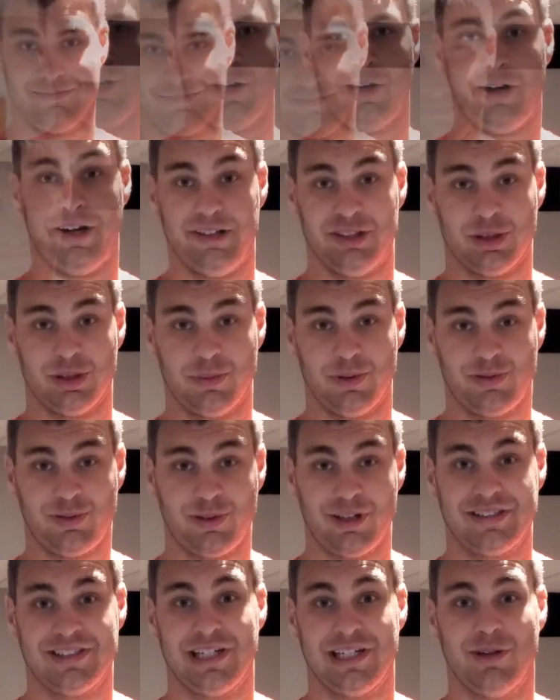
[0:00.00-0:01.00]
All right, so
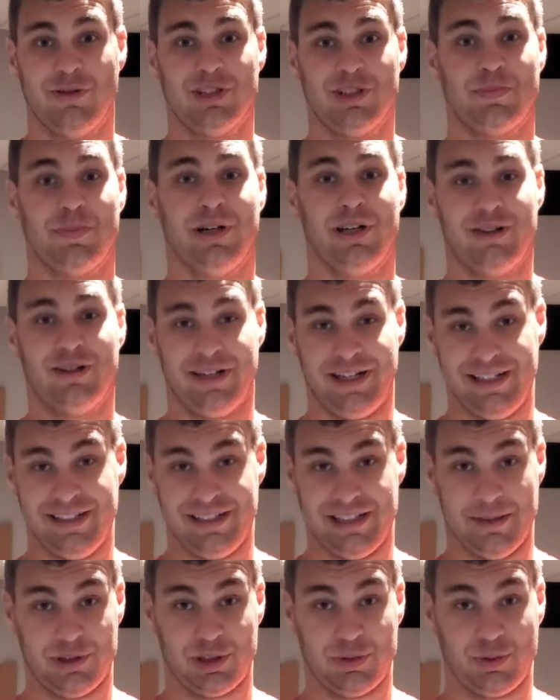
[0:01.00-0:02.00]
before I tell you which putter I
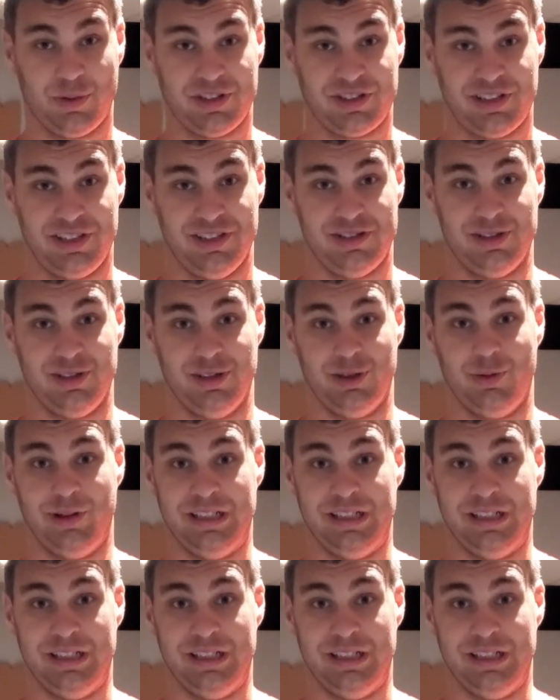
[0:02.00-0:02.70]
ended up switching to,